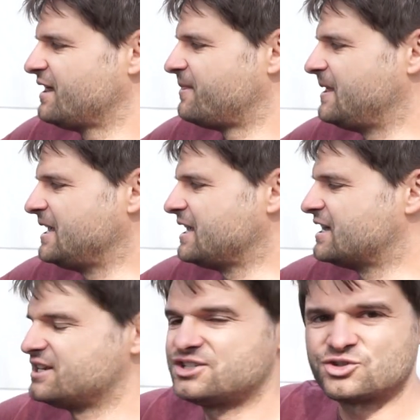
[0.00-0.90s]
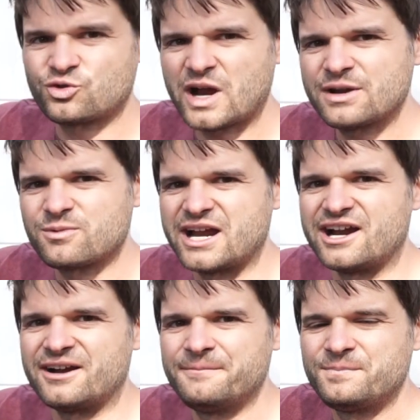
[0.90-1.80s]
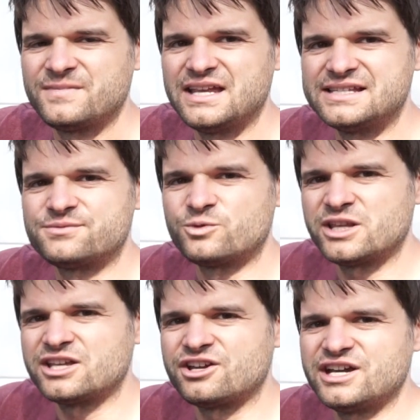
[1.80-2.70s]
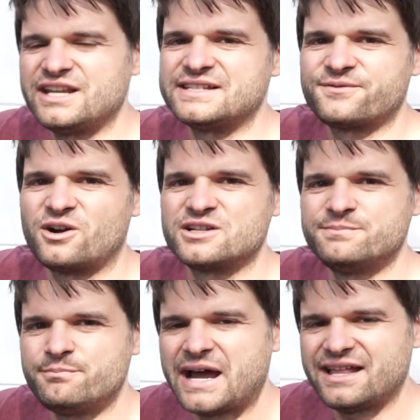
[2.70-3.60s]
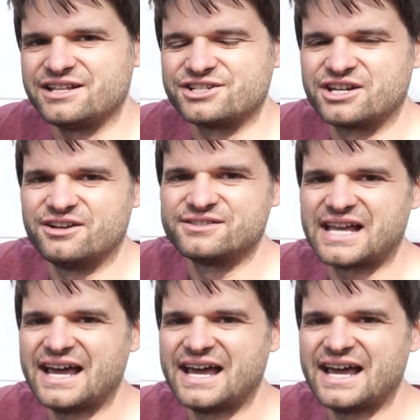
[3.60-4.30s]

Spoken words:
The tread wear is really good as far as mileage goes.